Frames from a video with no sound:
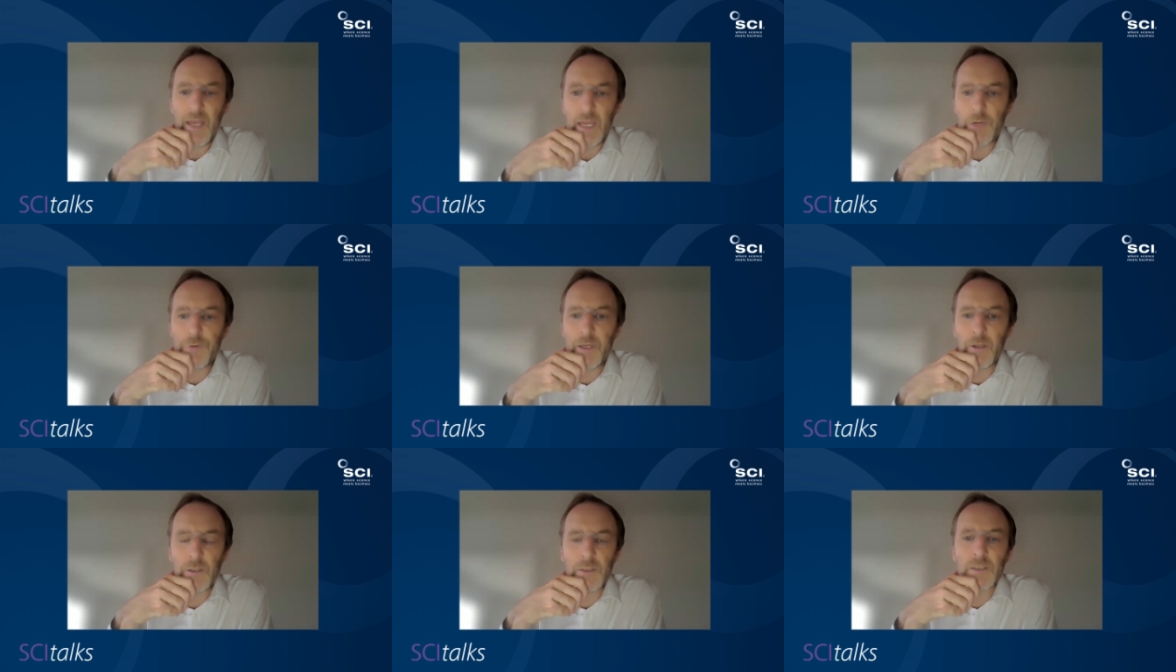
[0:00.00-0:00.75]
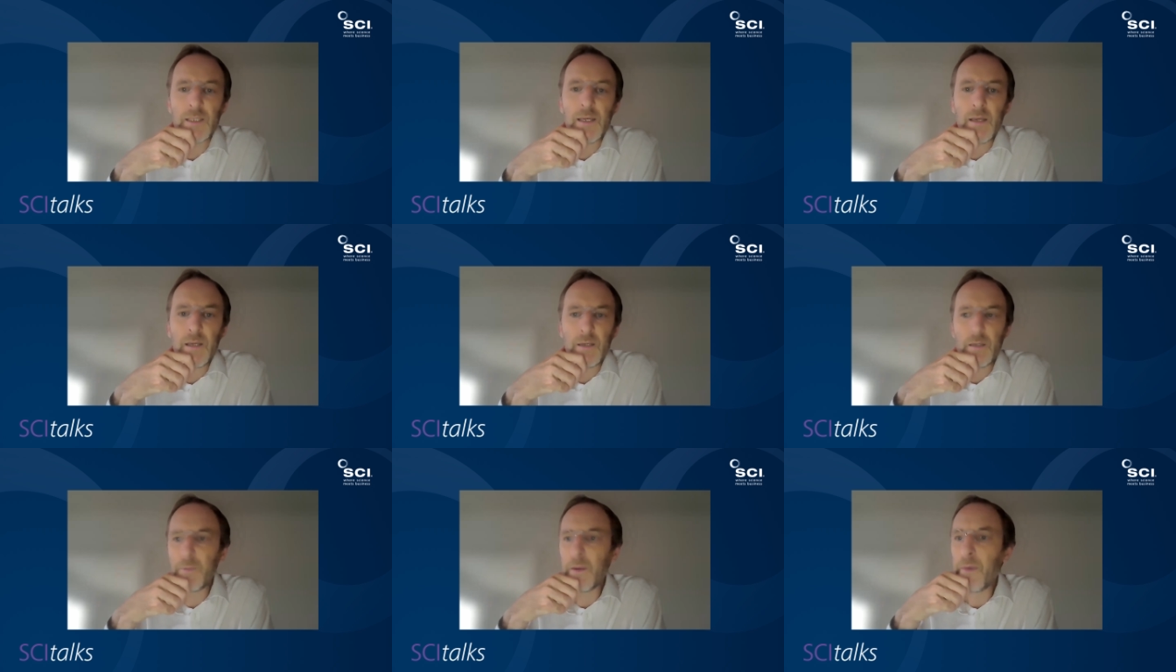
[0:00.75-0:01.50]
Hearing loss
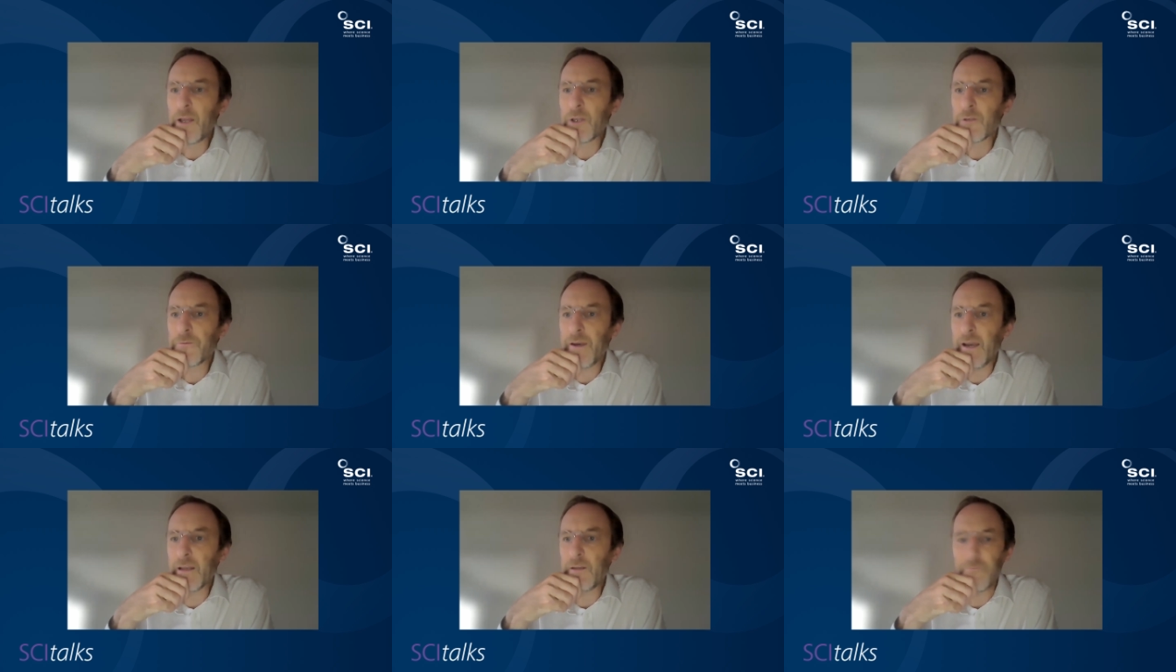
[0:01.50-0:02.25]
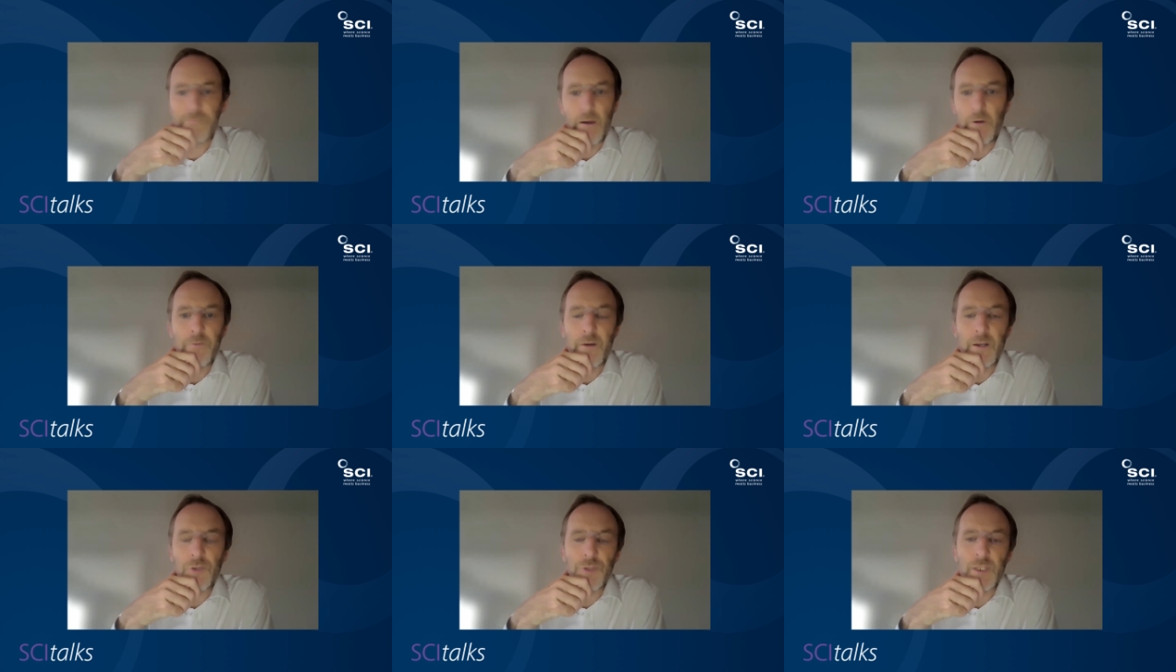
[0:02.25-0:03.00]
can be a major factor, very
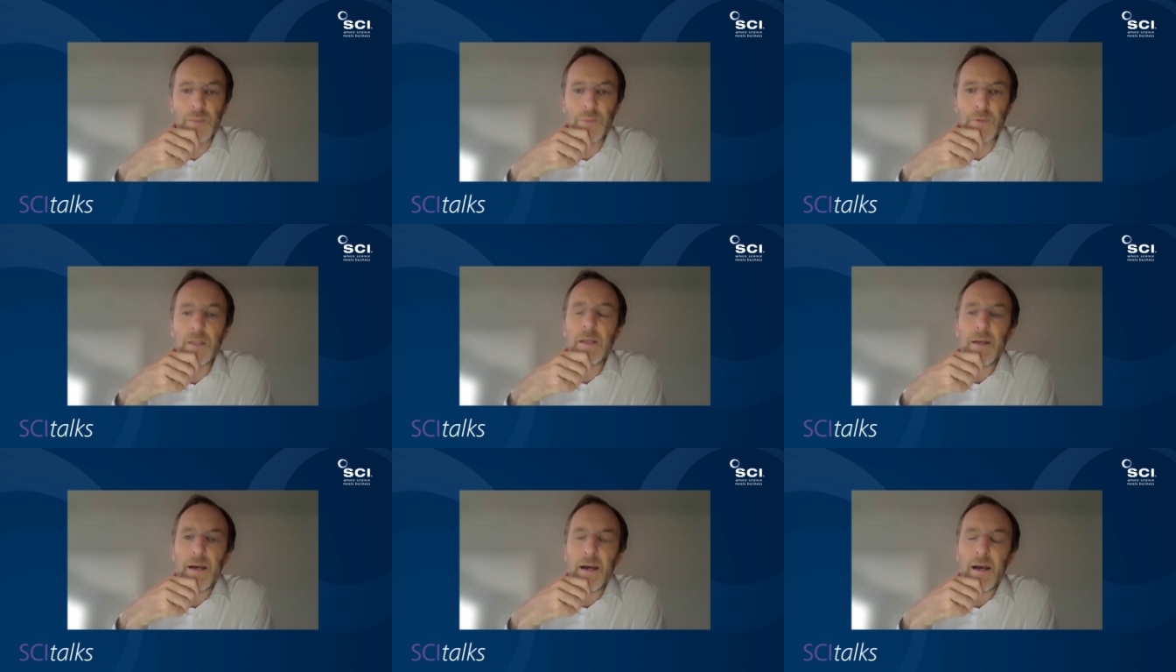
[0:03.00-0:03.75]
treatable.